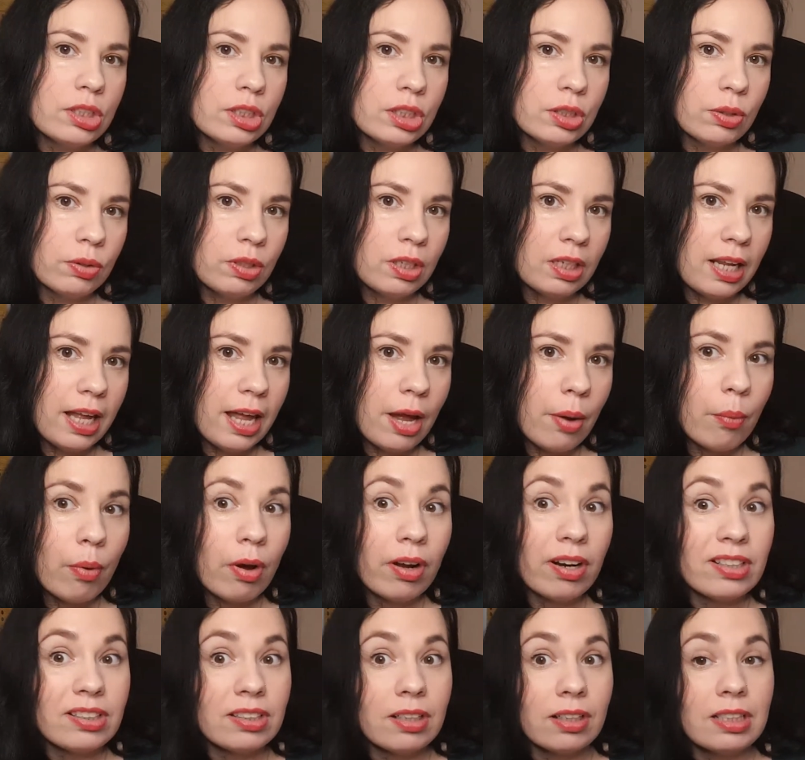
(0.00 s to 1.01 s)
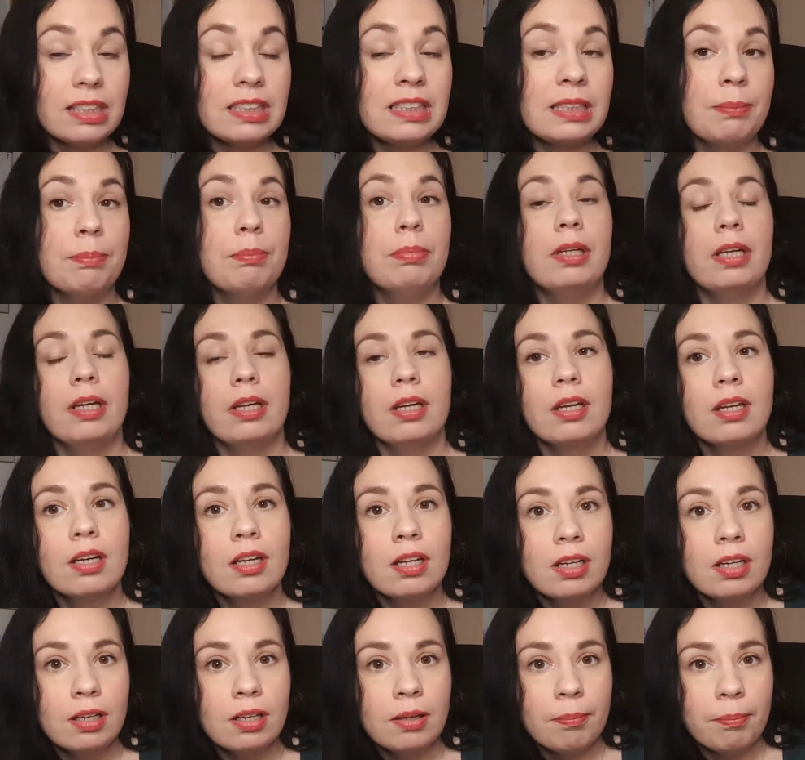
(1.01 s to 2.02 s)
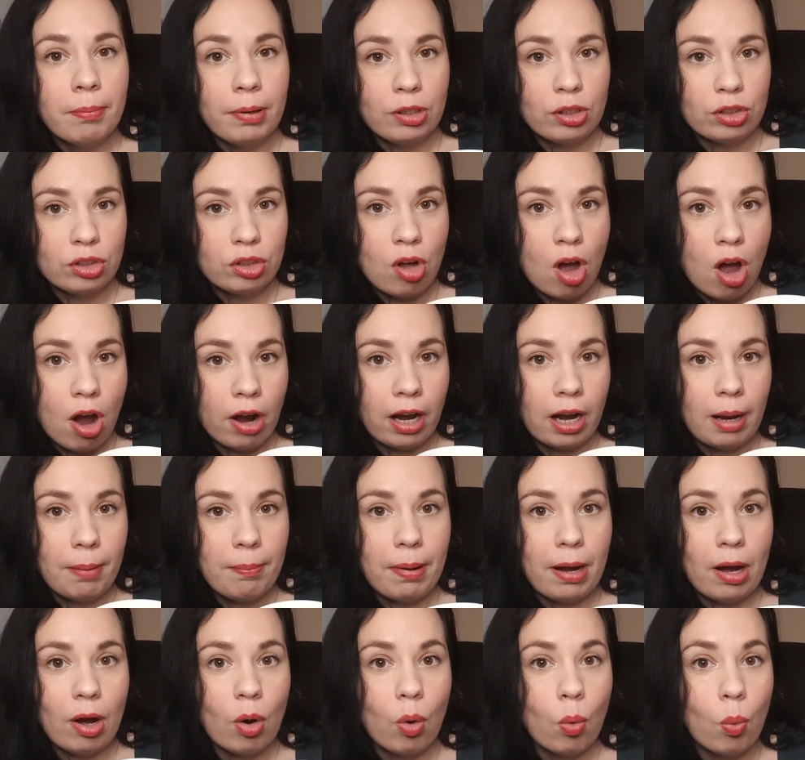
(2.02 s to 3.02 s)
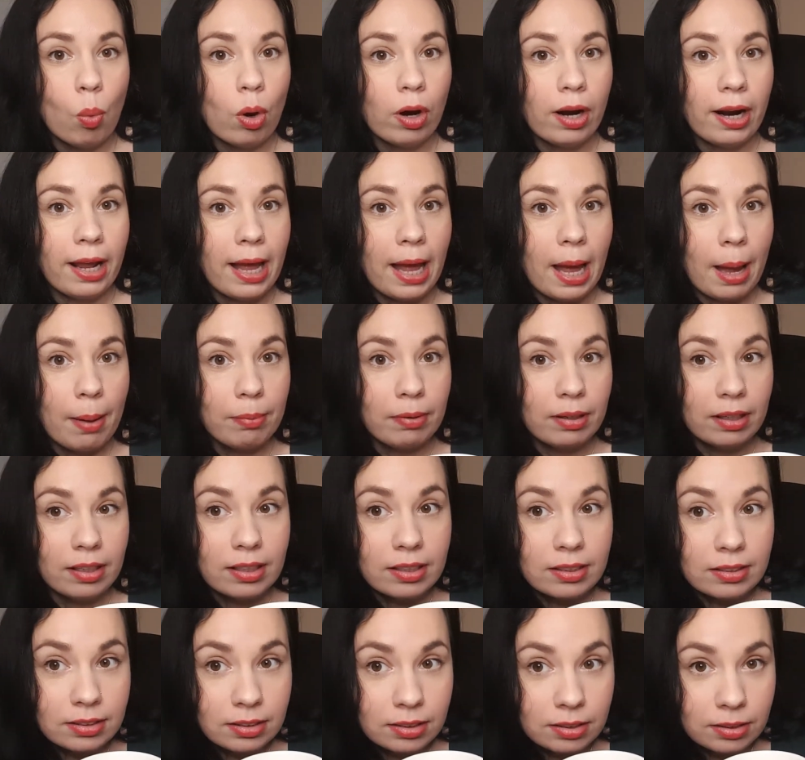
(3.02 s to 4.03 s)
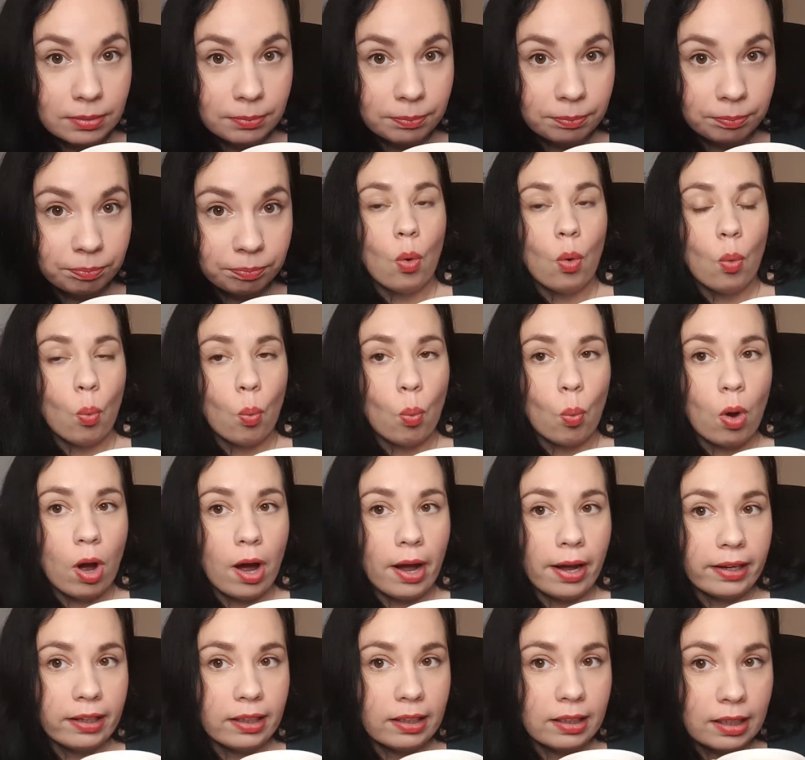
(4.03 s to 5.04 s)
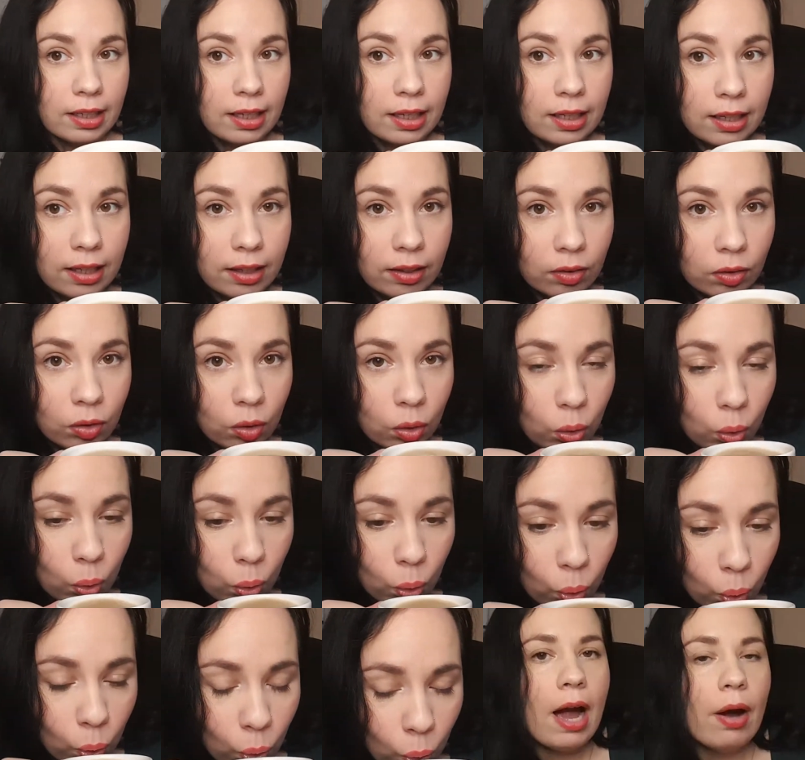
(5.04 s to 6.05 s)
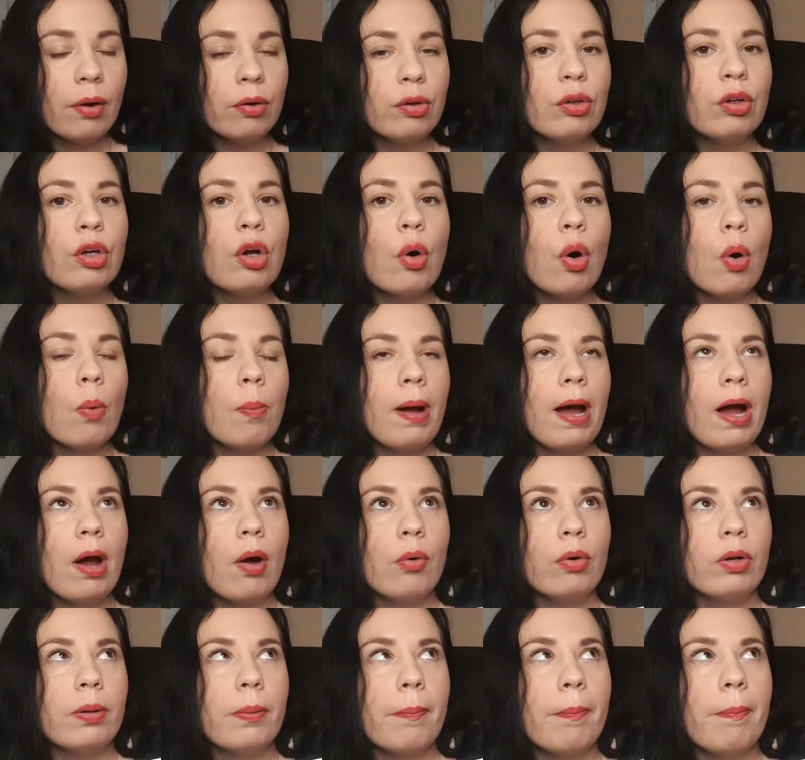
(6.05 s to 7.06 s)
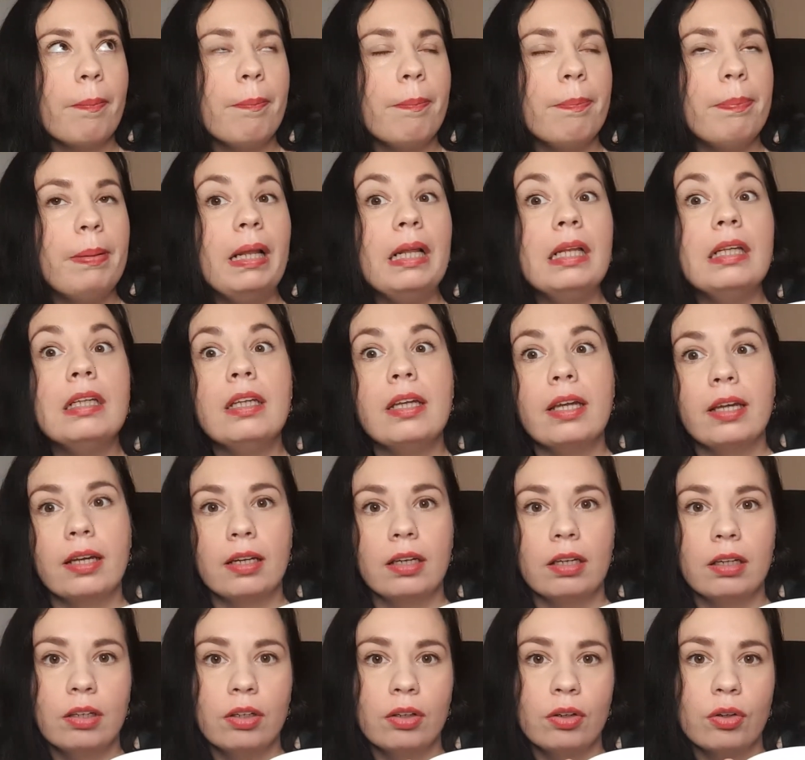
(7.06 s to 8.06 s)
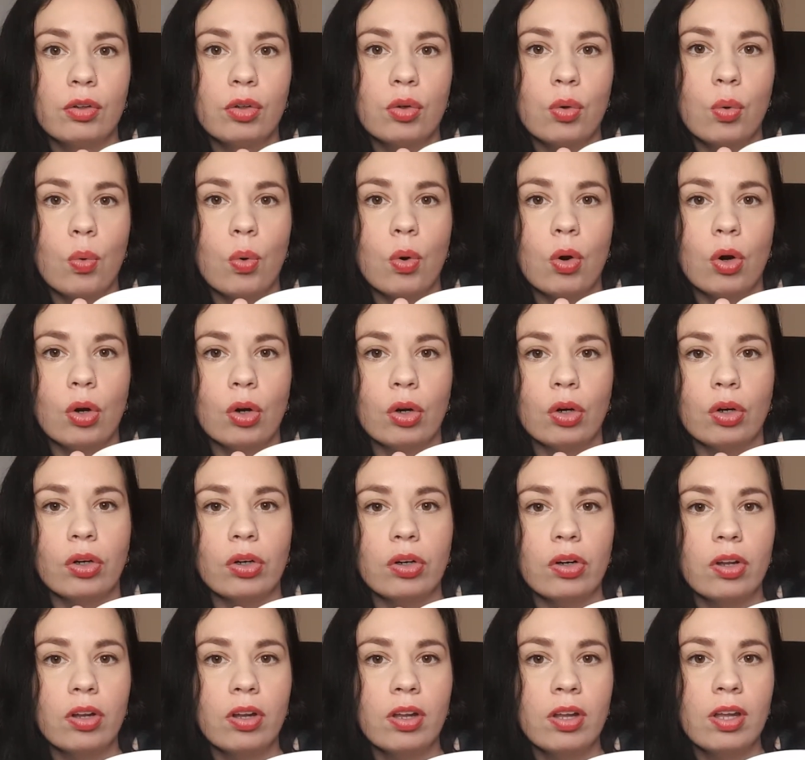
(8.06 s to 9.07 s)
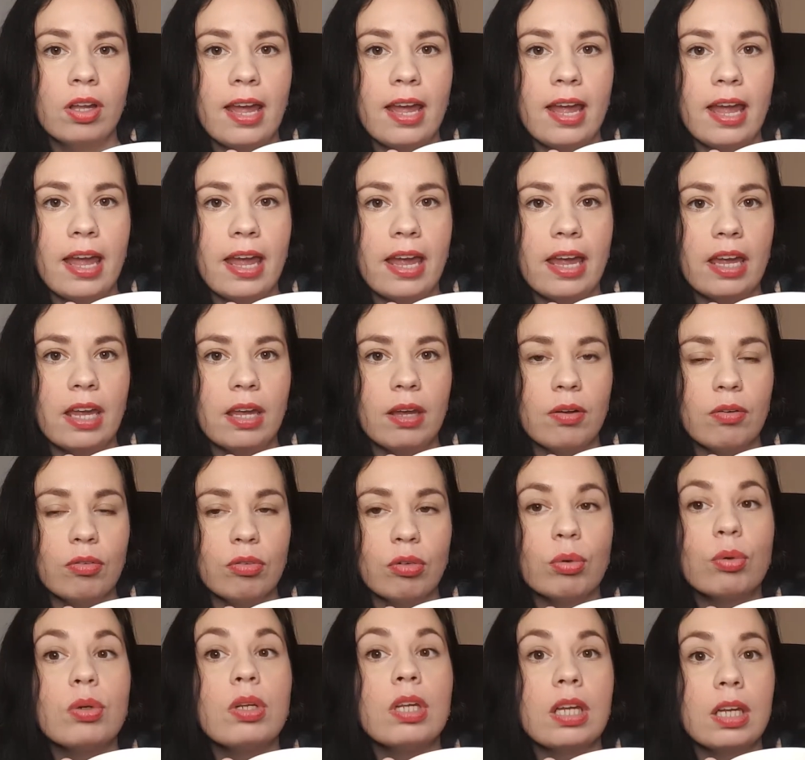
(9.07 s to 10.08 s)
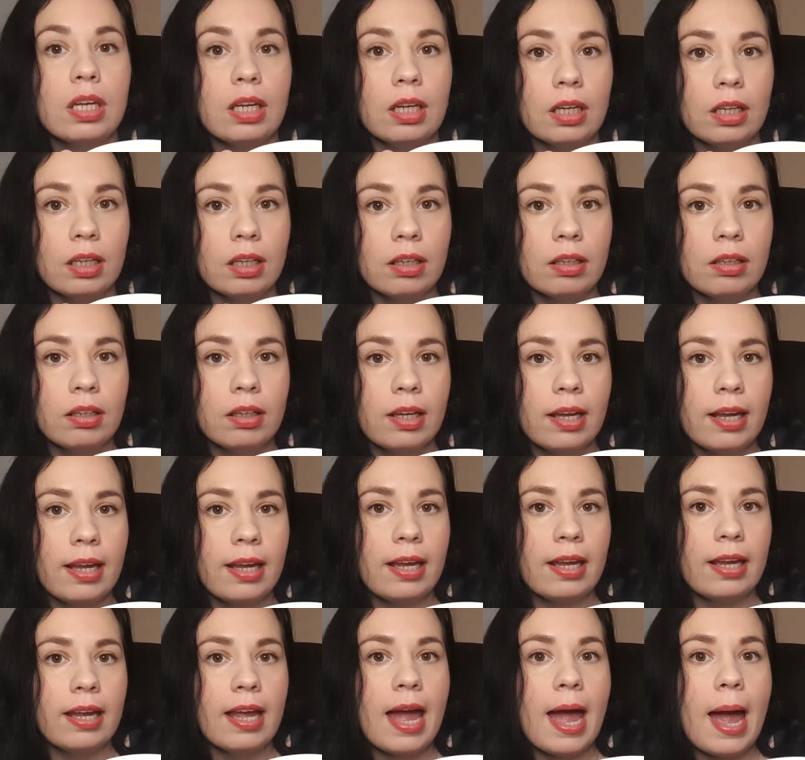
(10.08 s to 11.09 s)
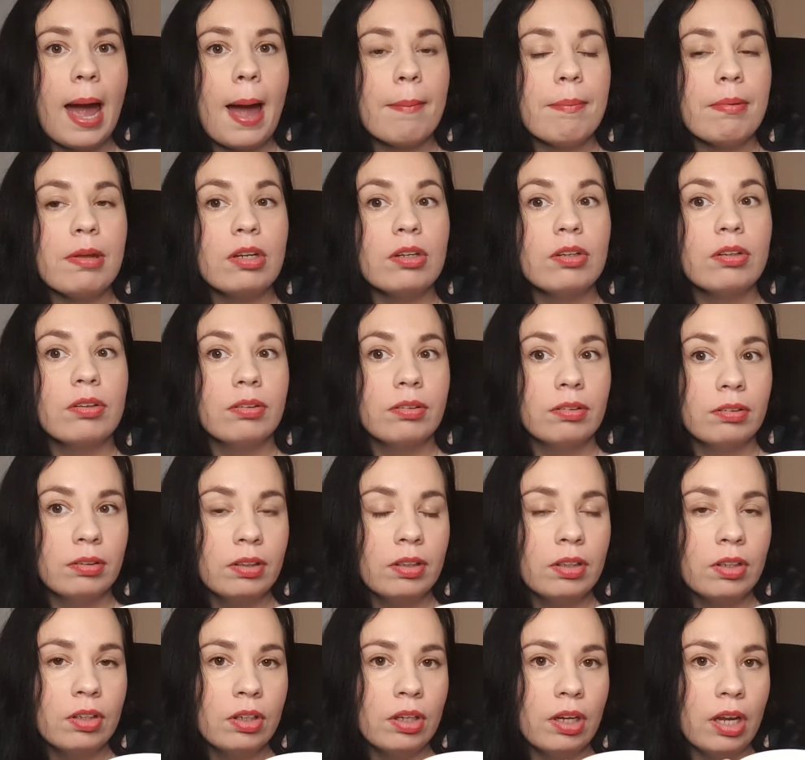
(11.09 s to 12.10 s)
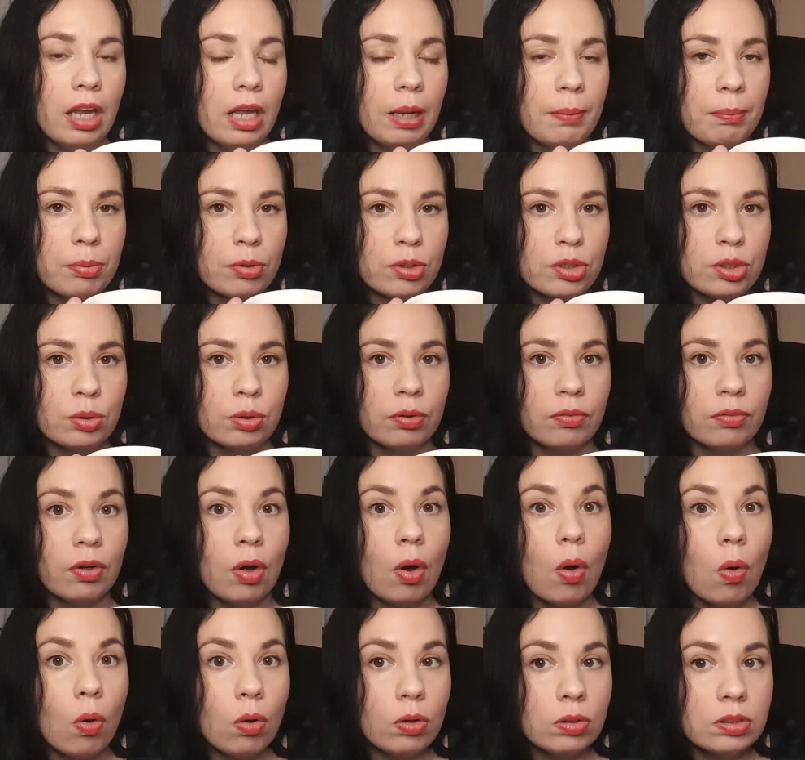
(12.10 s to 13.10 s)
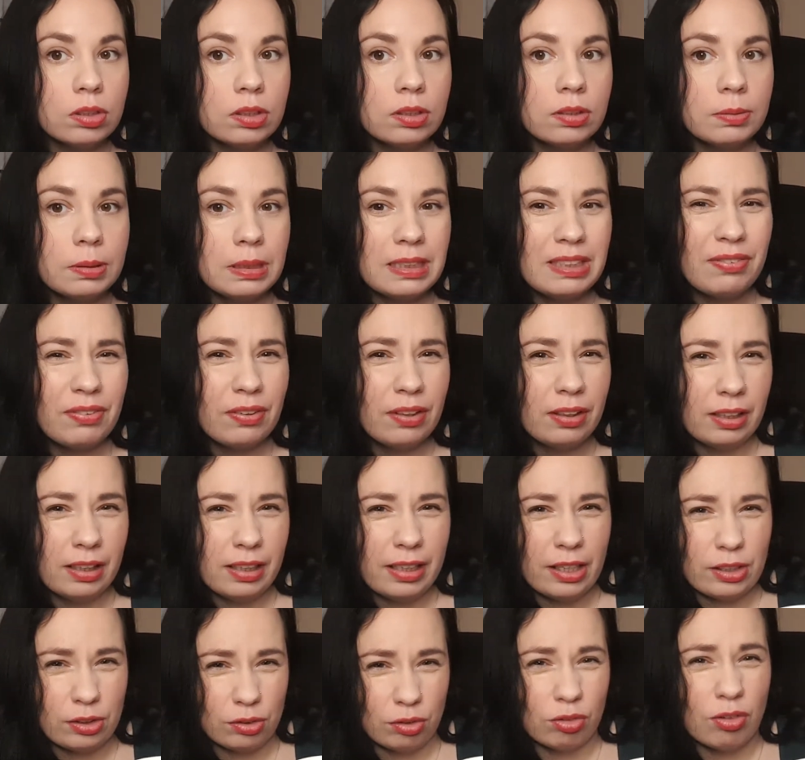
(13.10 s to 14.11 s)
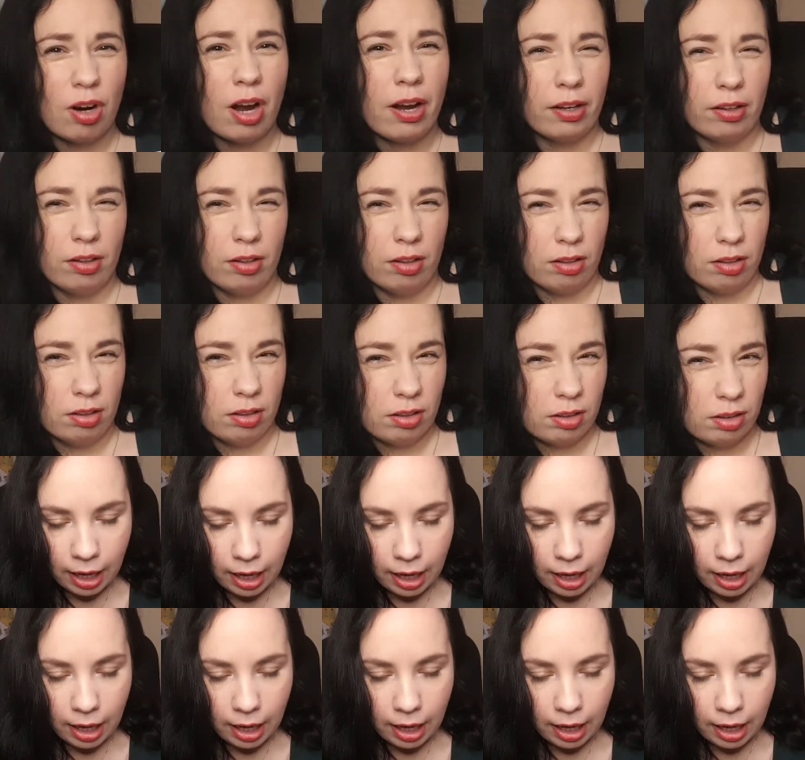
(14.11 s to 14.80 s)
So today I want to start simply by just talking about what a habit is, why you need it, how to go about building toward a routine, a habit in pursuit of goals, specifically as a writer.